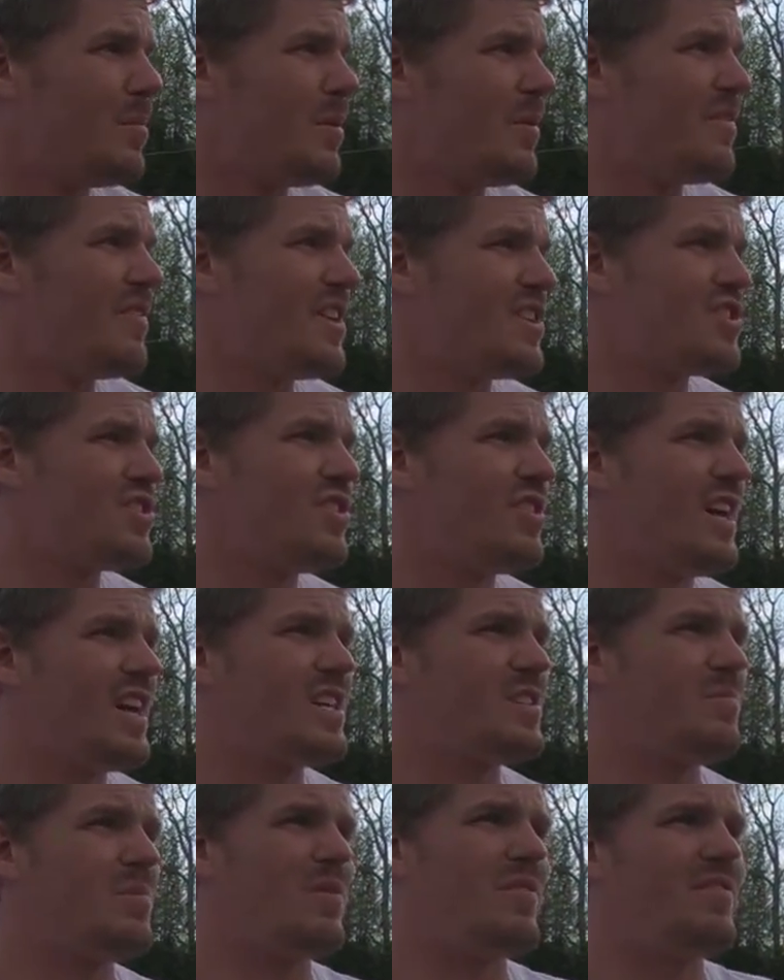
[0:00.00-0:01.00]
professional
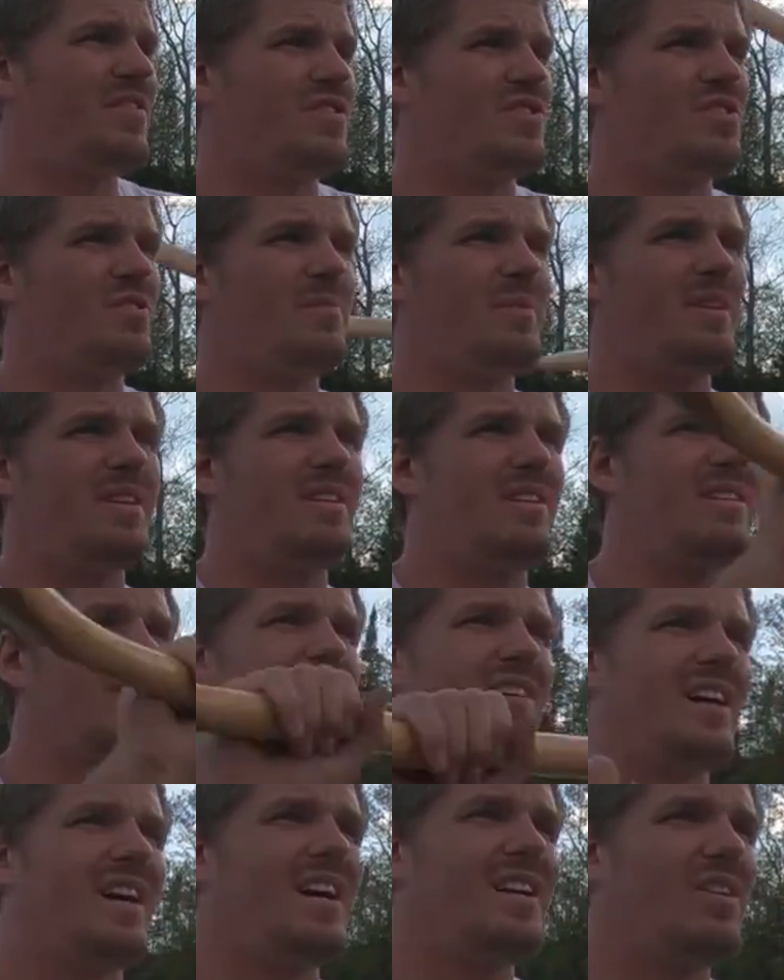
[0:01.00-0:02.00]
expert fisherman.
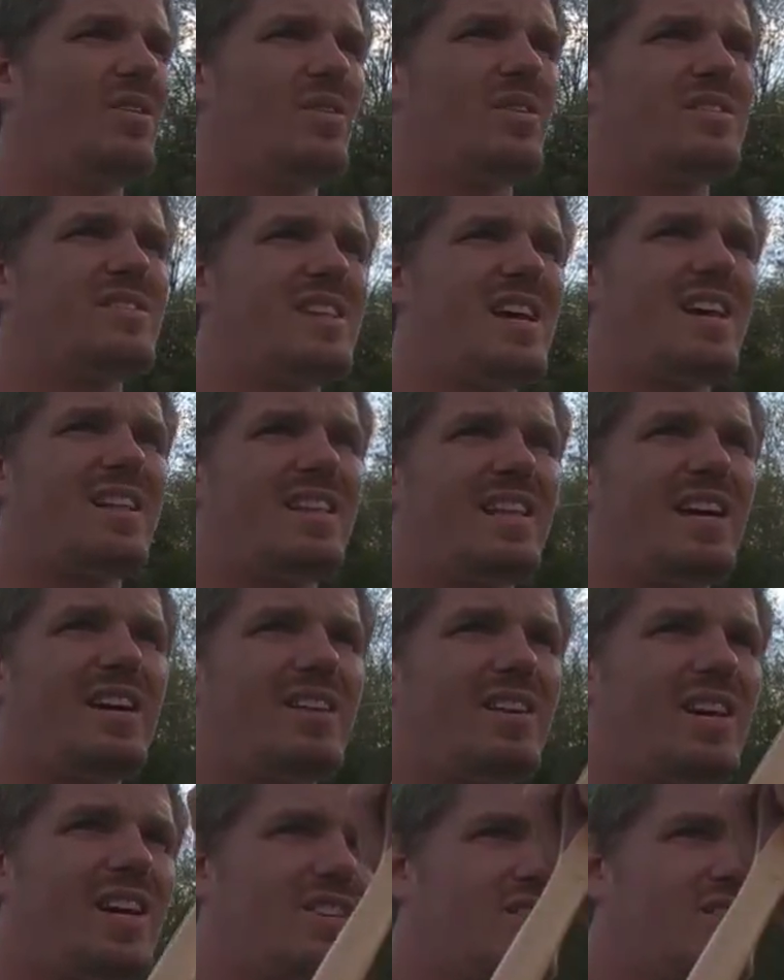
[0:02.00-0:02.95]
I know exactly how to